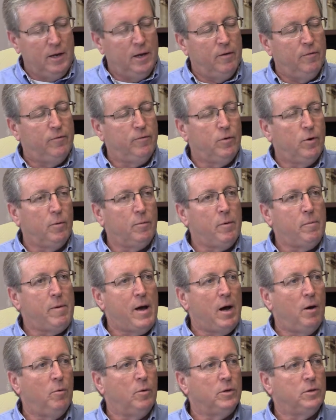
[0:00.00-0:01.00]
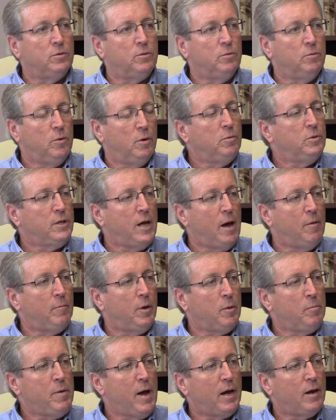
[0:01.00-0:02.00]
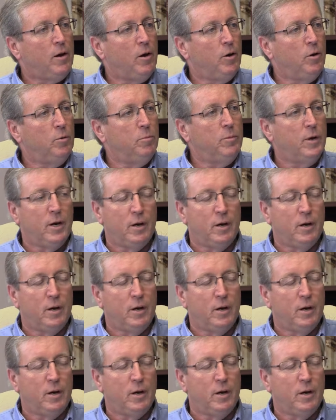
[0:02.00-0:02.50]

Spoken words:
informed about what was happening back home,